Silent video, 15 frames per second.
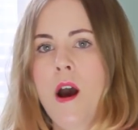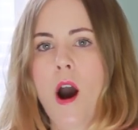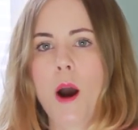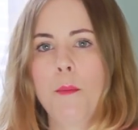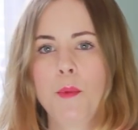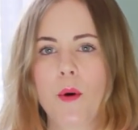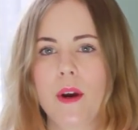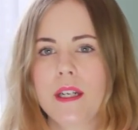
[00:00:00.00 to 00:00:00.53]

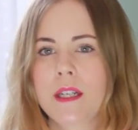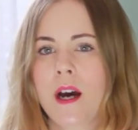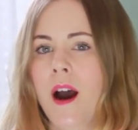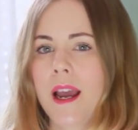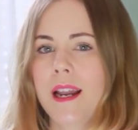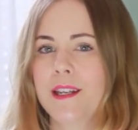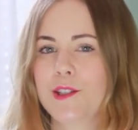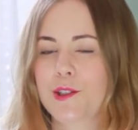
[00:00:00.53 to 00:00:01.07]
I'm not
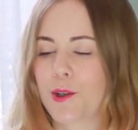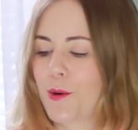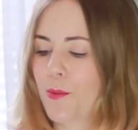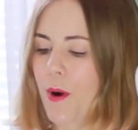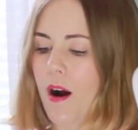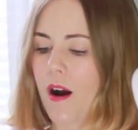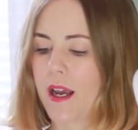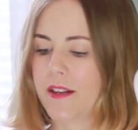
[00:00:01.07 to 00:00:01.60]
entirely sure
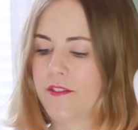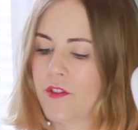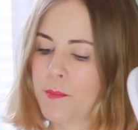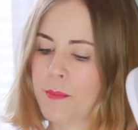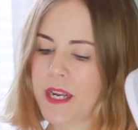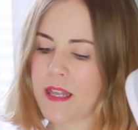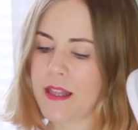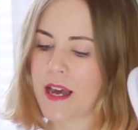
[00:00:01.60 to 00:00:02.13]
why. For
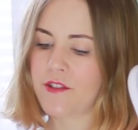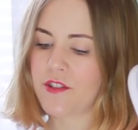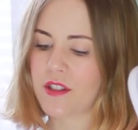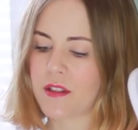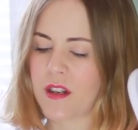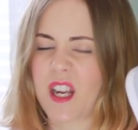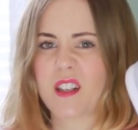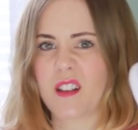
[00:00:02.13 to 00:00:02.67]
me, they're
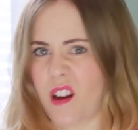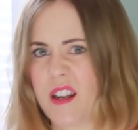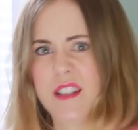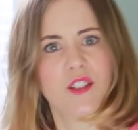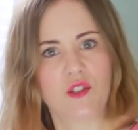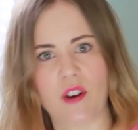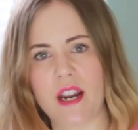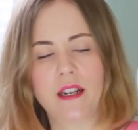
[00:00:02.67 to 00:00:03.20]
just like
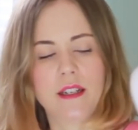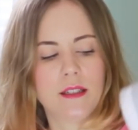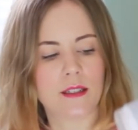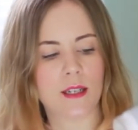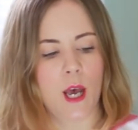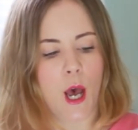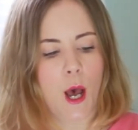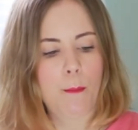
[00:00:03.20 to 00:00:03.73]
nice trainers,